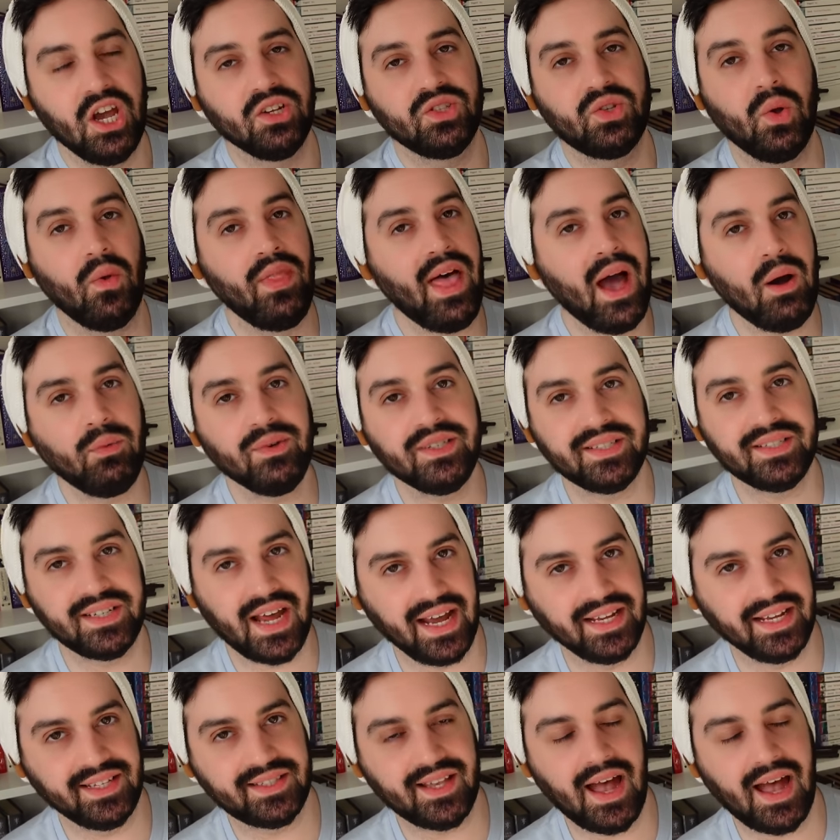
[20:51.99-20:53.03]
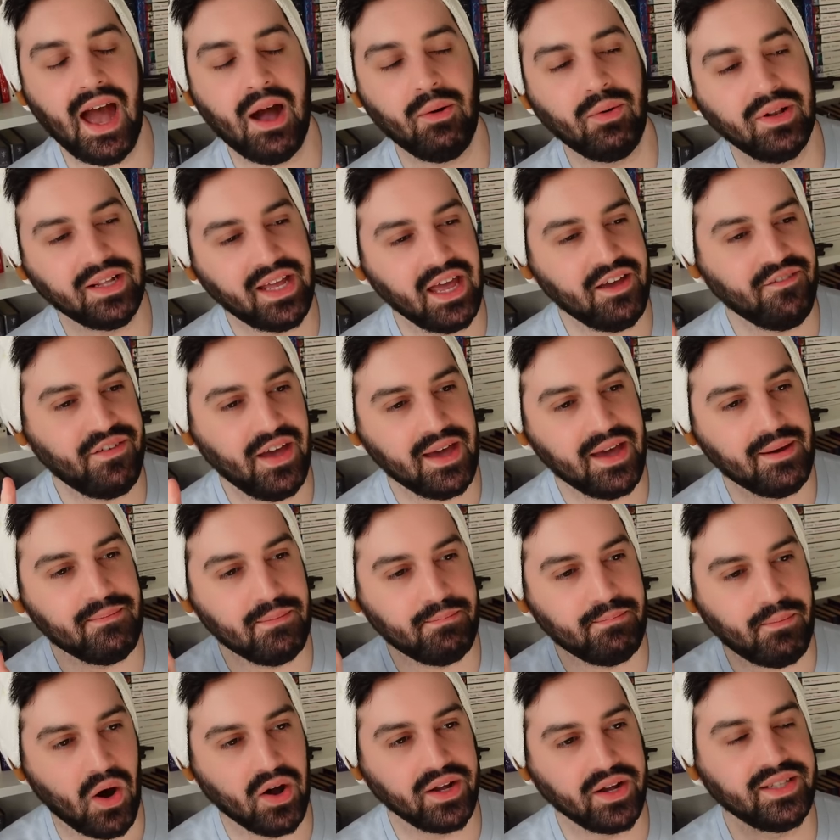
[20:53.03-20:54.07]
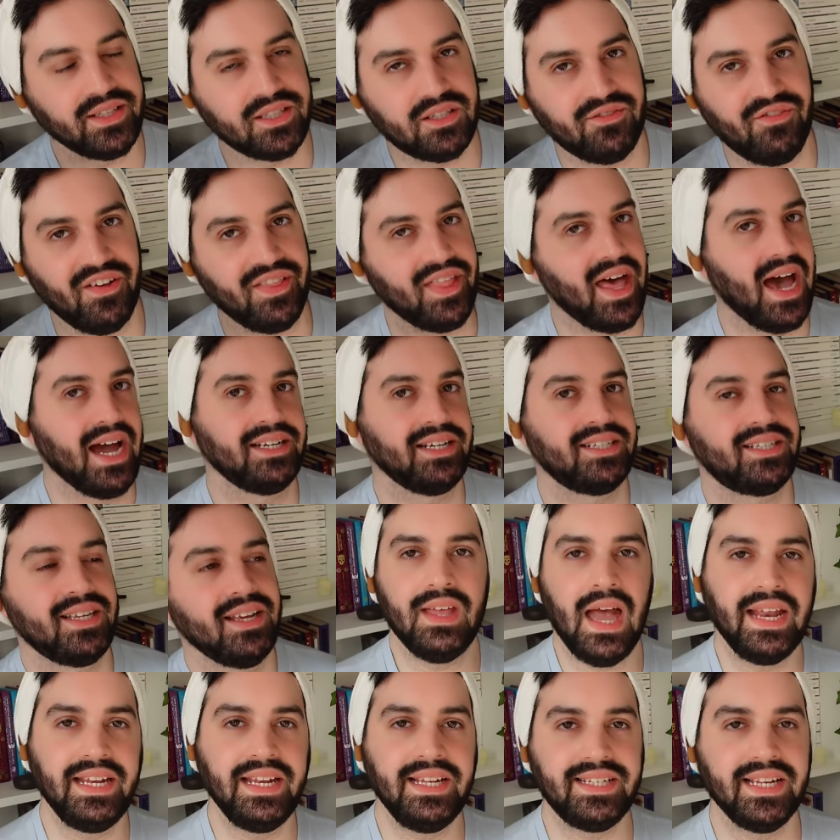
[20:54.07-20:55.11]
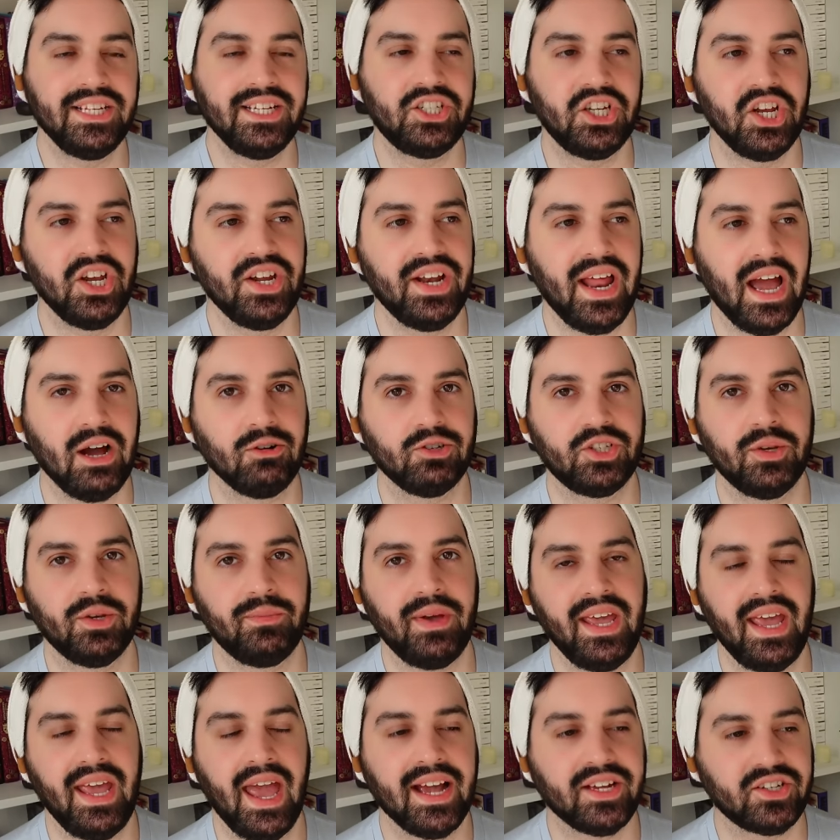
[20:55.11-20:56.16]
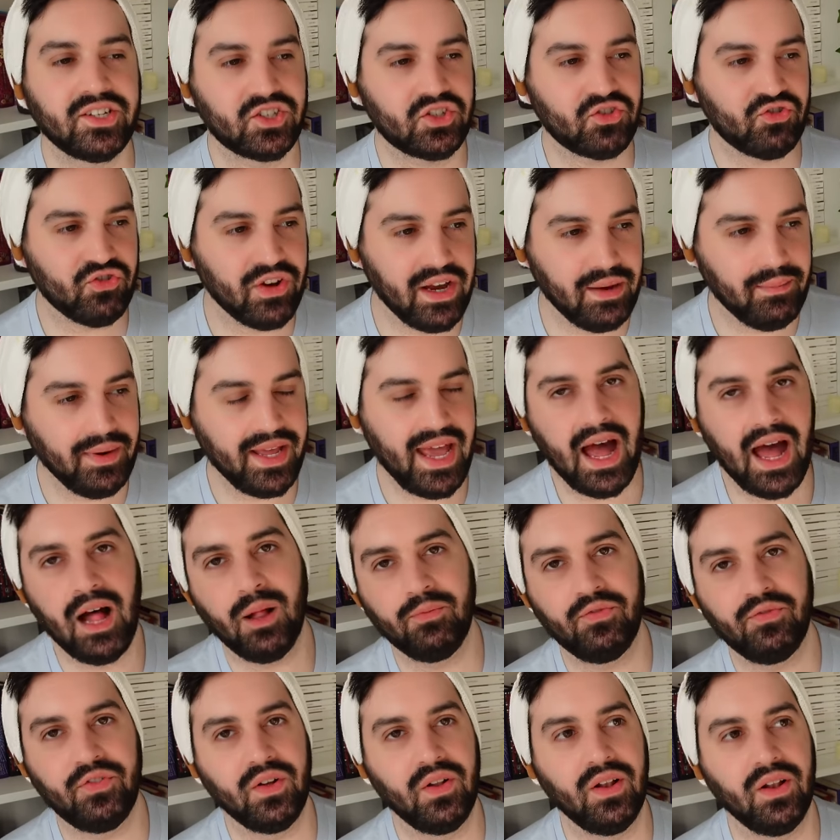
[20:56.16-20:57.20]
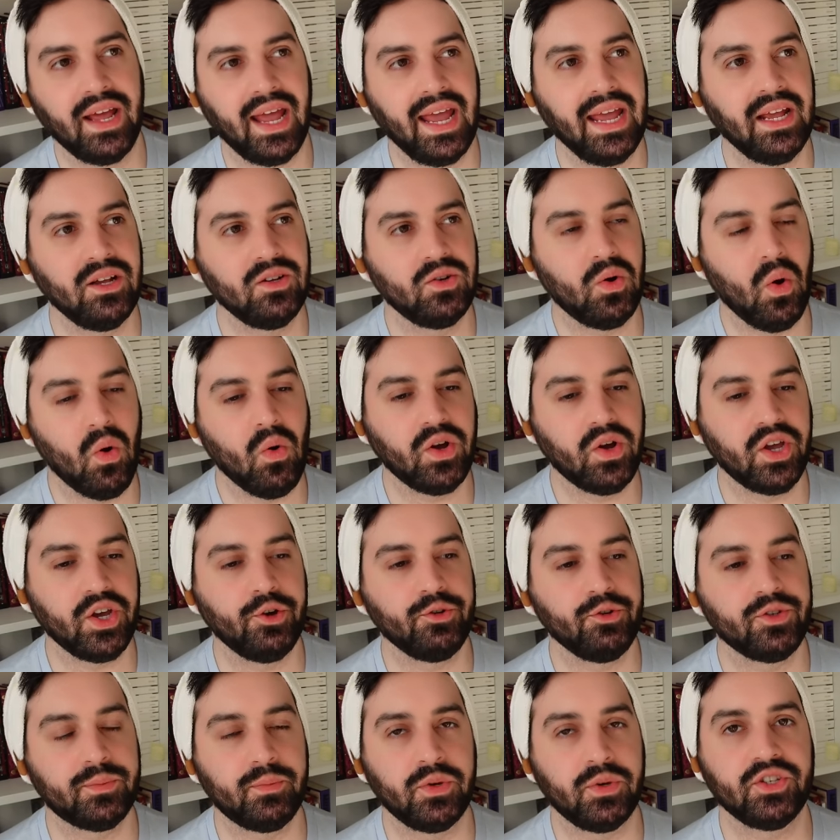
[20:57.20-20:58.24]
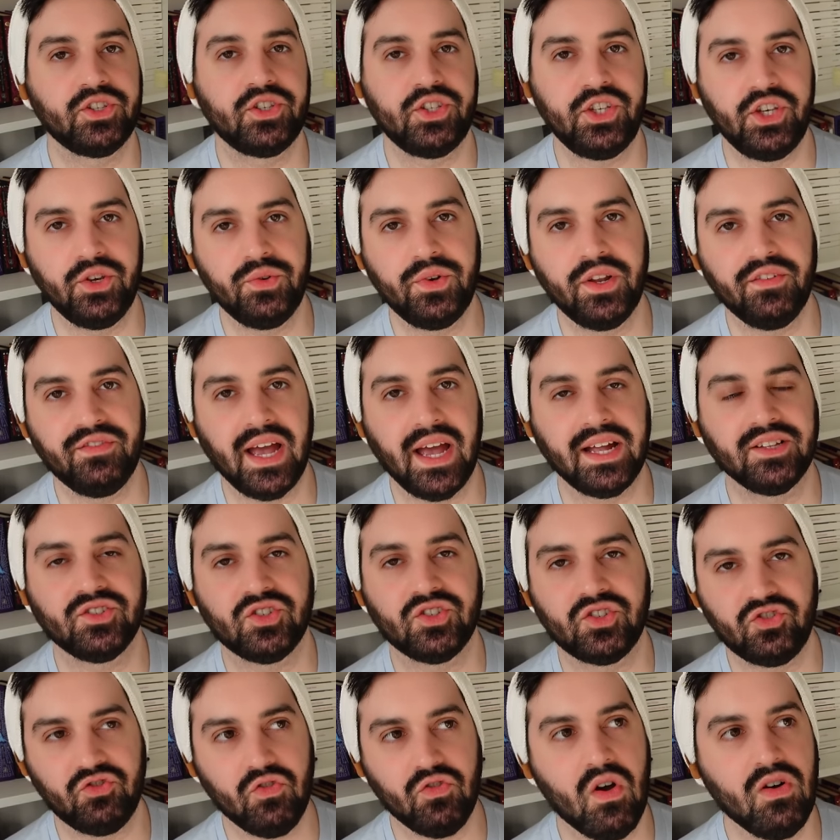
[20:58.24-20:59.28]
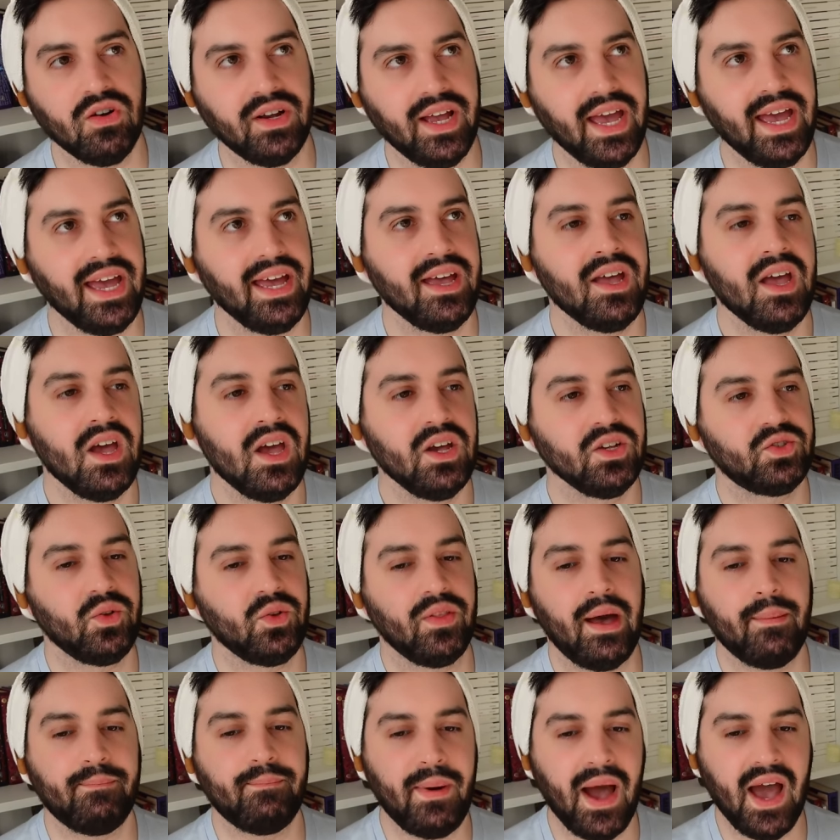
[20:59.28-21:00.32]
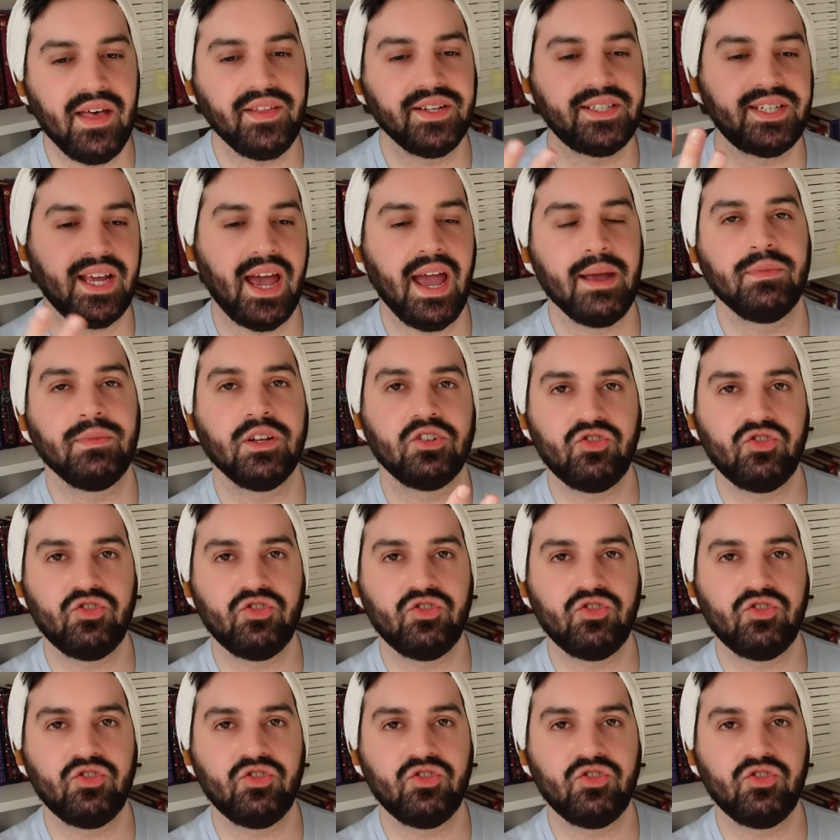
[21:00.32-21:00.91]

So that was nice. I will give him points for that. And he did turn out to be extremely helpful in Goku's pursuit of getting stronger so that by the time the